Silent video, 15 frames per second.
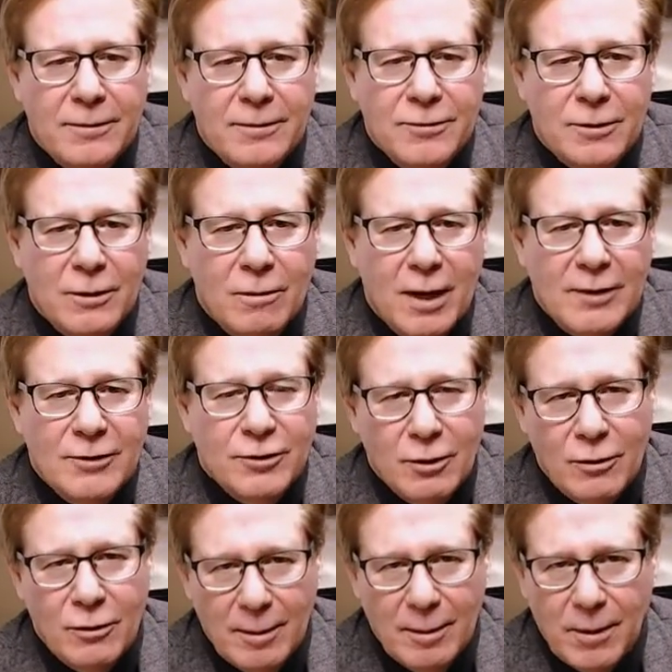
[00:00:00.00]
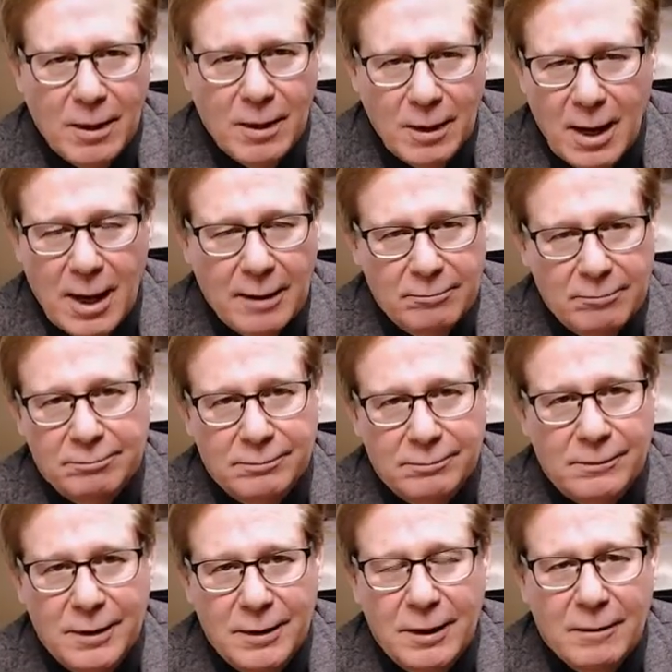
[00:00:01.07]
So I showed up a lot.
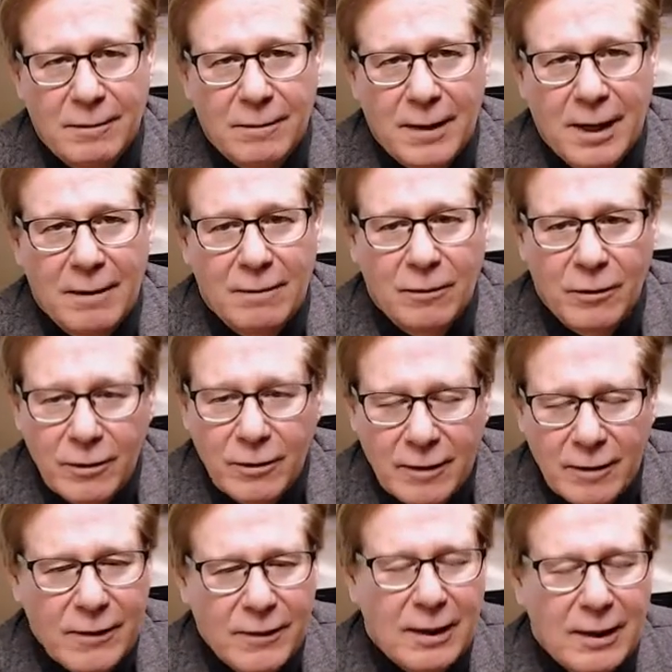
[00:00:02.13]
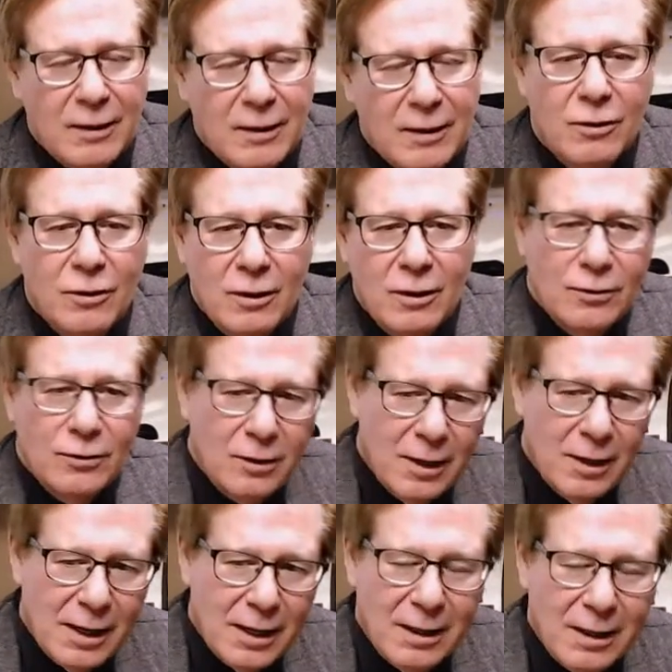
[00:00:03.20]
I learned everything I could. I
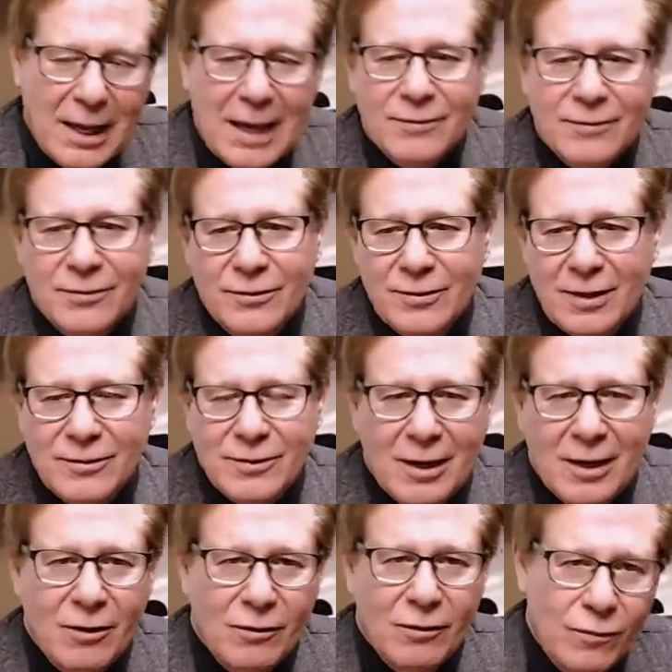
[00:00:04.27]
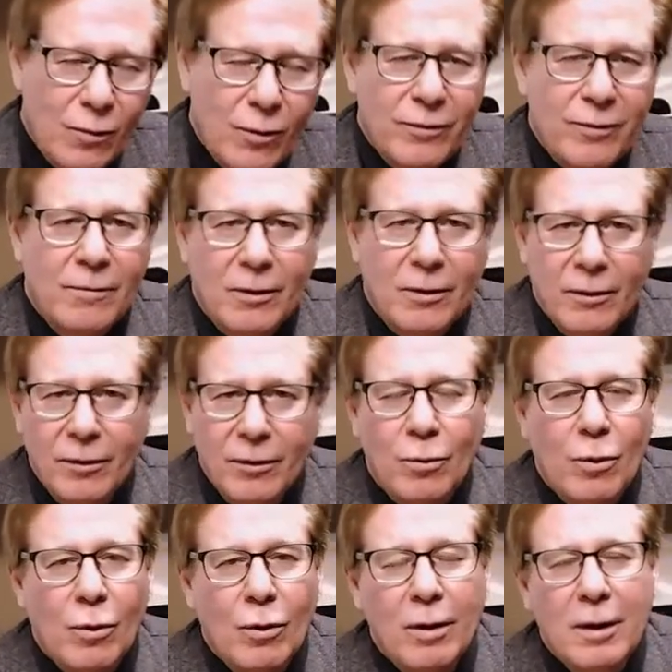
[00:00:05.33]
took a lot of classes as I could afford them to
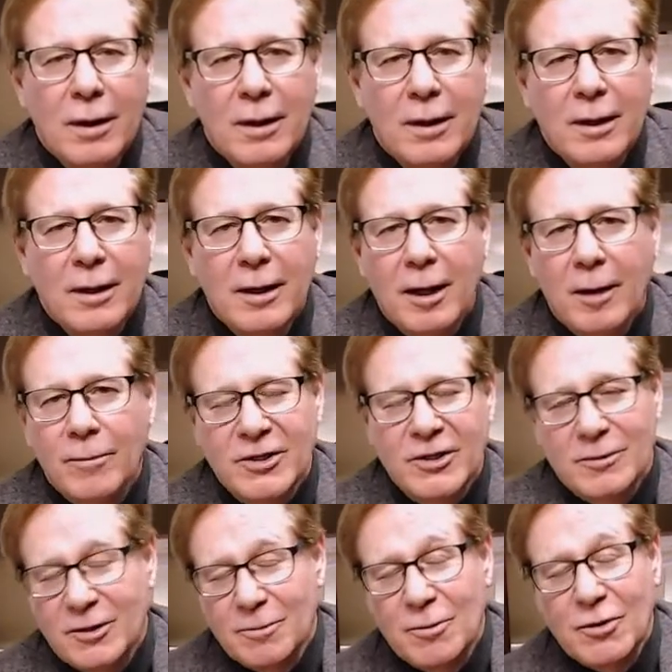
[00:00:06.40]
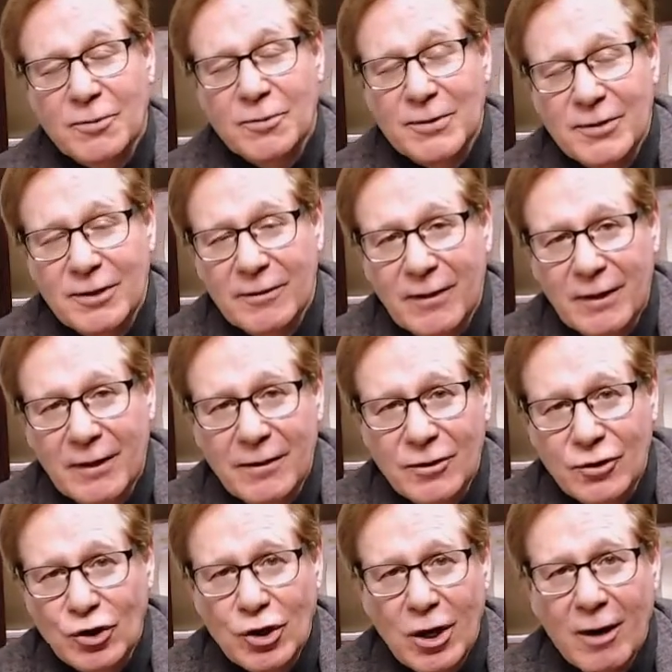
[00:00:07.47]
learn more, most
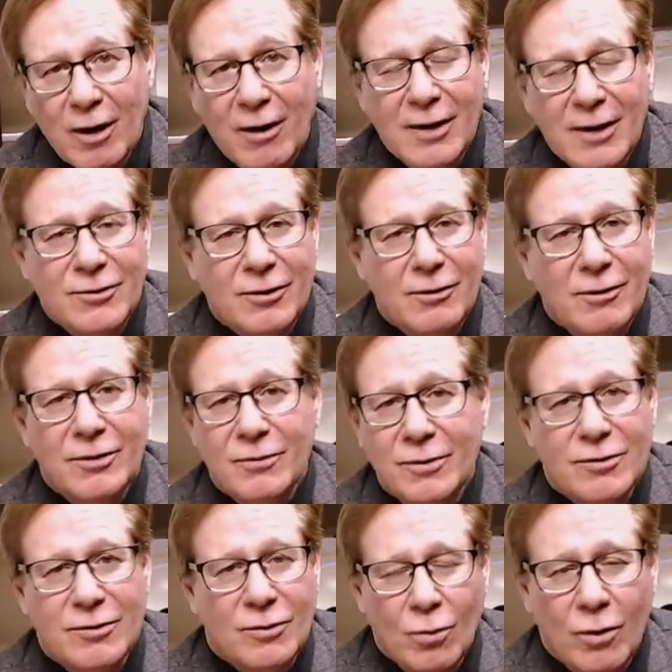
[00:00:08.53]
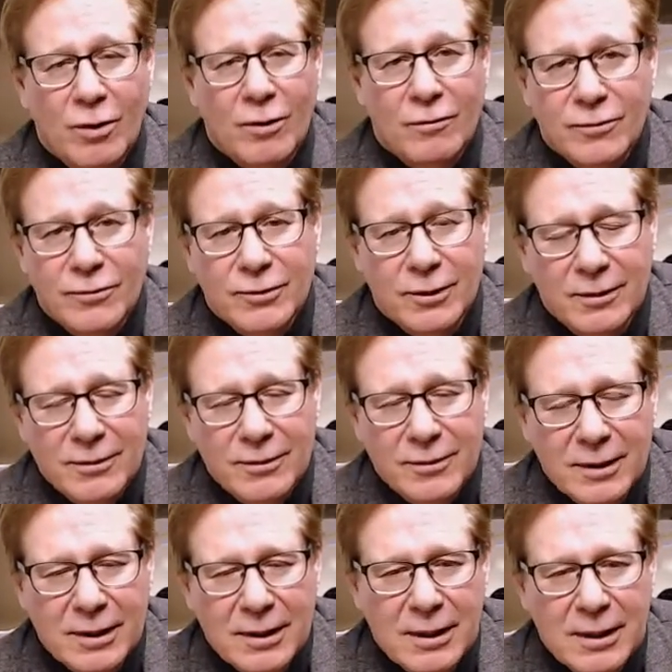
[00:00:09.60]
specifically the GRI series, which is a wonderful
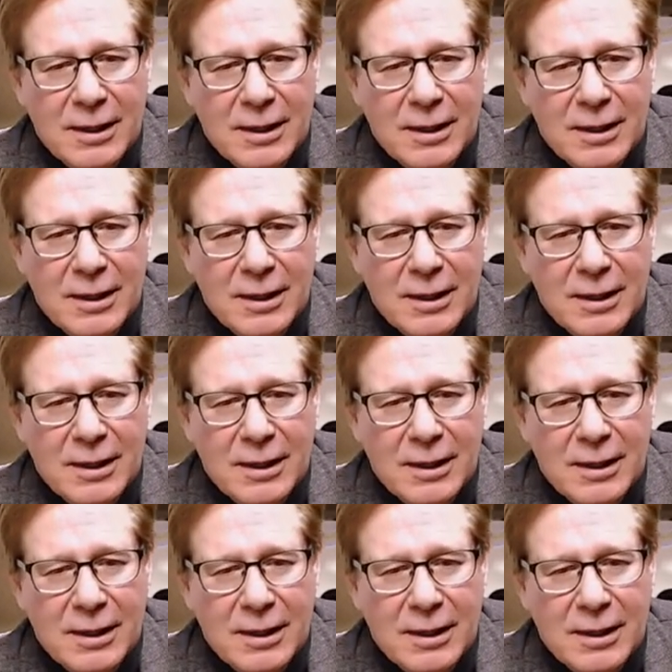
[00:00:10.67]
series.